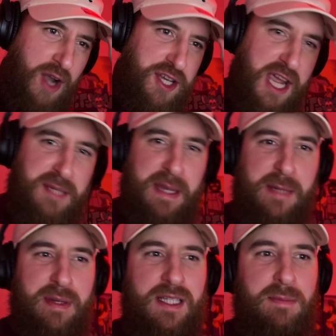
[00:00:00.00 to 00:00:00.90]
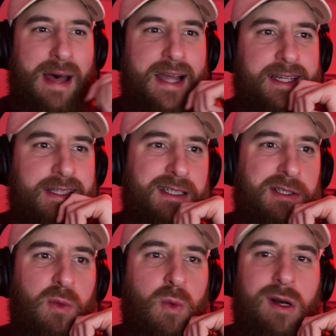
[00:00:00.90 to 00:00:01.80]
Yes, people, it's Packetson,
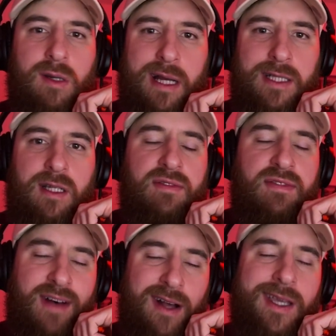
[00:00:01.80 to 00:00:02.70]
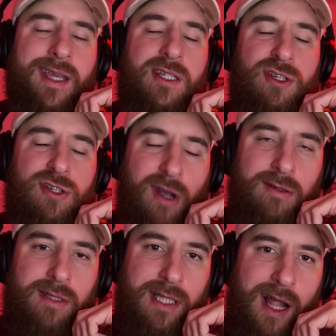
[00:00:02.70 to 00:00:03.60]
and welcome back to the fucking show,
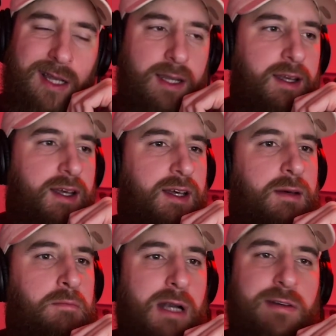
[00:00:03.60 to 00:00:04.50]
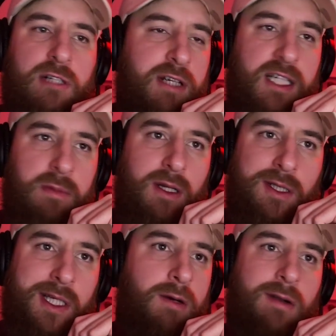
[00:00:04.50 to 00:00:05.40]
son. Merry Christmas
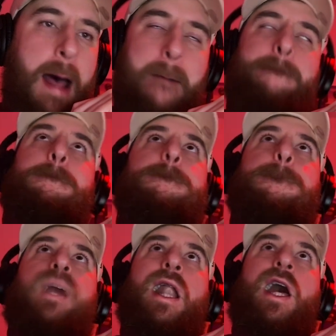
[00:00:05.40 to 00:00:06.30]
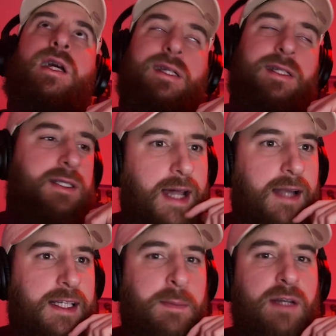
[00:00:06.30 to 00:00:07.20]
and all that bollocks. Now,
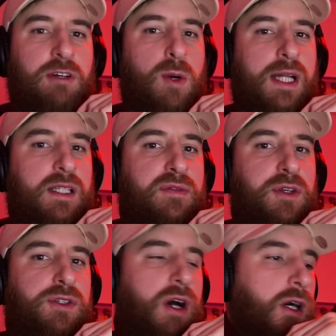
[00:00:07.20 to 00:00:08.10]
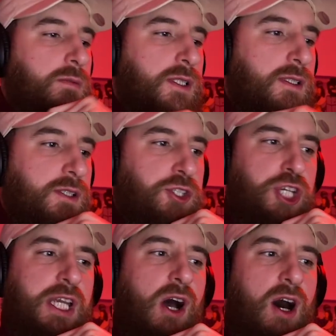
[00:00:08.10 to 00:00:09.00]
this has been requested a few times.
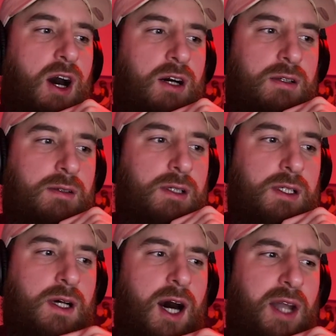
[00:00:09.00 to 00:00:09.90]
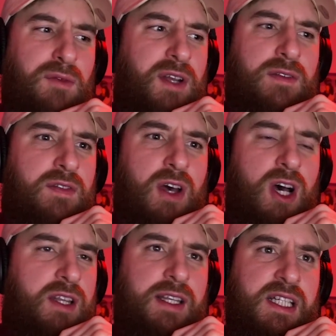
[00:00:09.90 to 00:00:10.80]
GR. I don't think I've ever
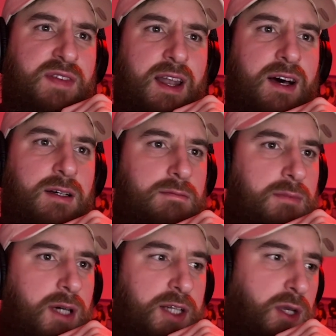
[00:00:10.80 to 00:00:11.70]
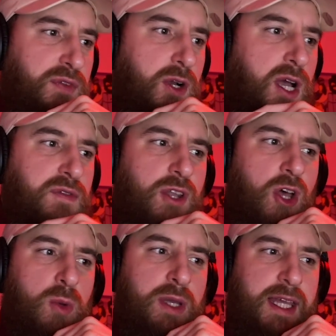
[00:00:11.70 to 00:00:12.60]
heard of this fella. I don't think I even know
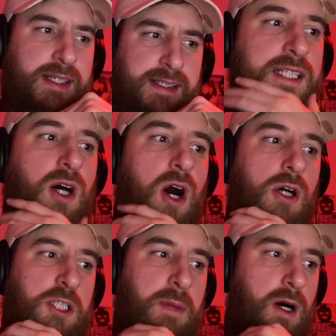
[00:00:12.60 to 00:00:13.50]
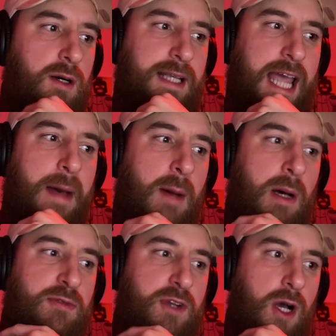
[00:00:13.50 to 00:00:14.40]
who he is. He's got a Hotspot that came out a
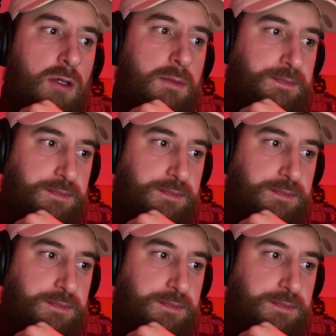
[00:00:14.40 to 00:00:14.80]
month ago.